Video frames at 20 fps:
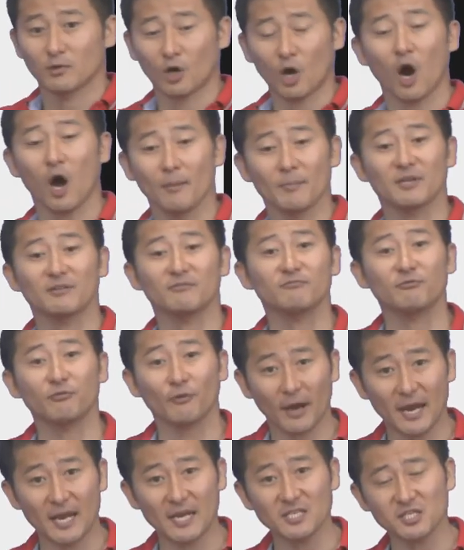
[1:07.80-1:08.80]
common
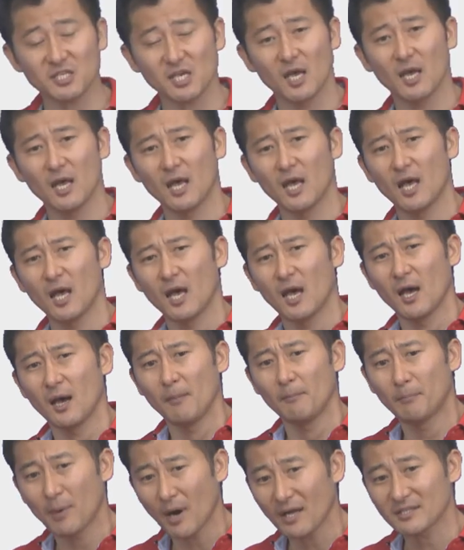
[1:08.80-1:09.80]
phrase,
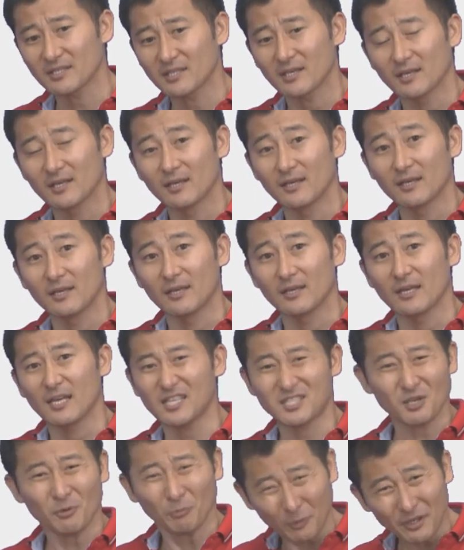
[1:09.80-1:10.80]
but
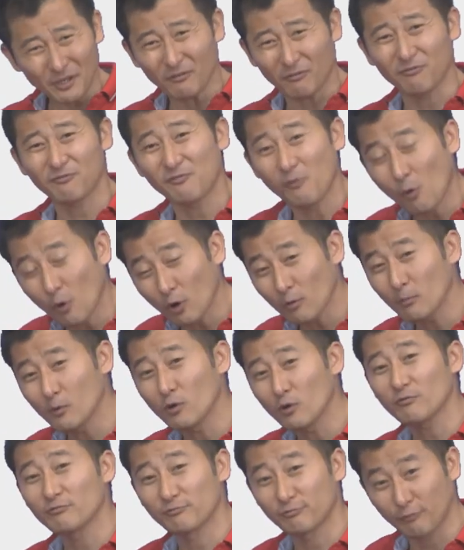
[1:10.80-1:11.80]
it's a real
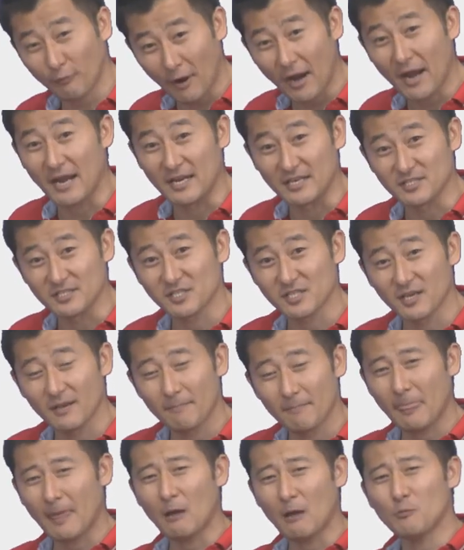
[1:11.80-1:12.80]
formal phrase,
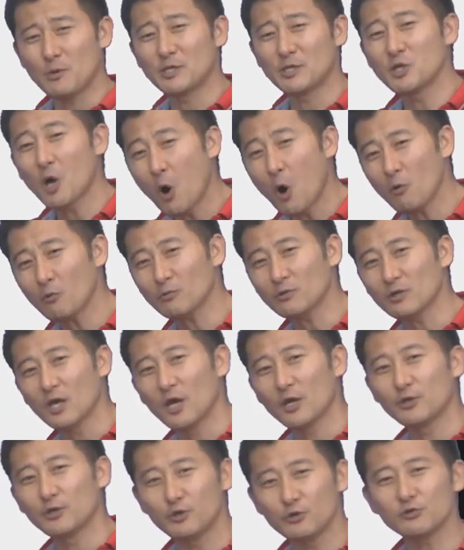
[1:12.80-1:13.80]
and we don't
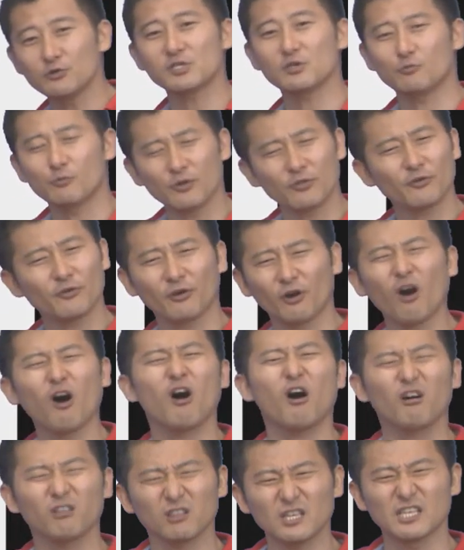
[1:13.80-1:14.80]
use it with our
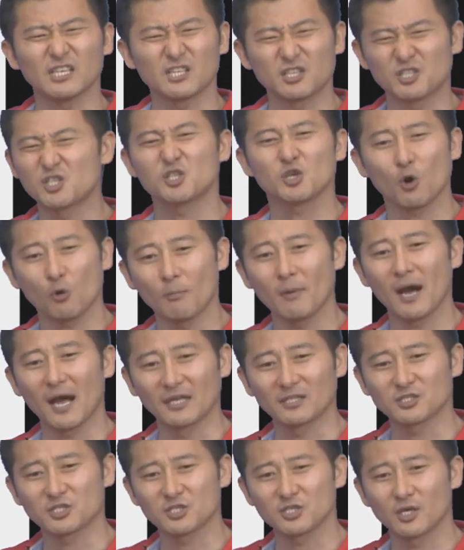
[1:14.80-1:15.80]
colleagues so
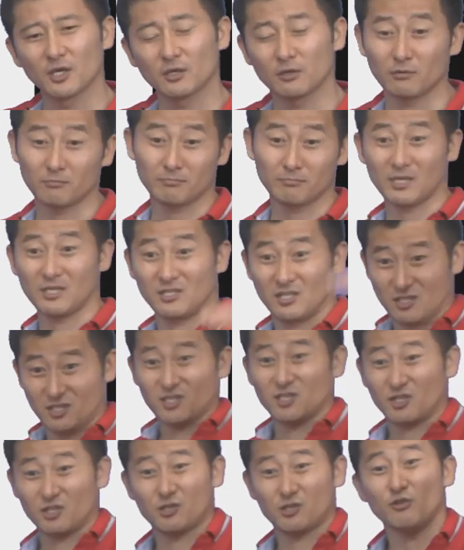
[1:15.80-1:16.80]
much, you know, because it's
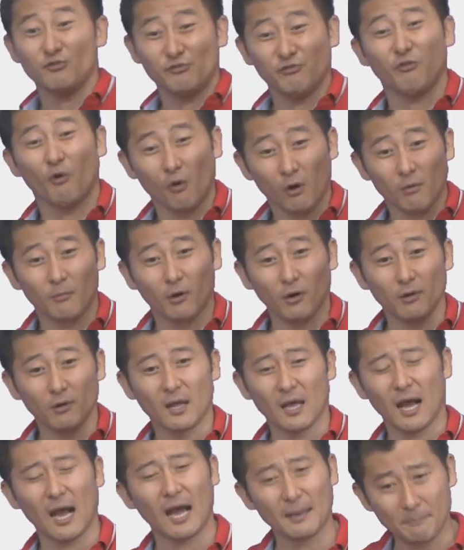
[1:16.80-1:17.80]
just too formal.
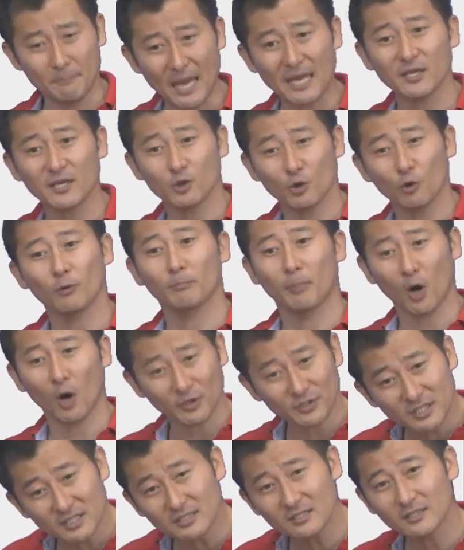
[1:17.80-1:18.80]
I beg your
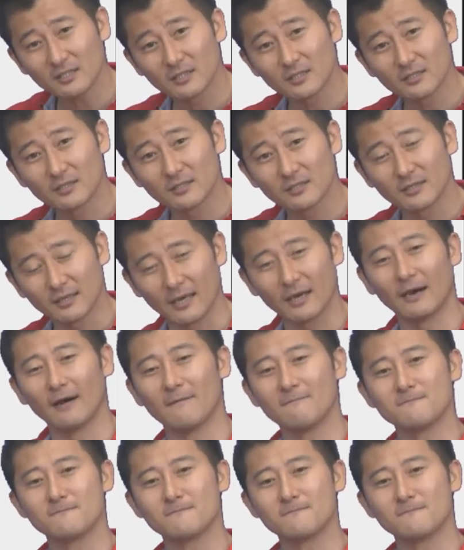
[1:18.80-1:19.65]
pardon? Yeah.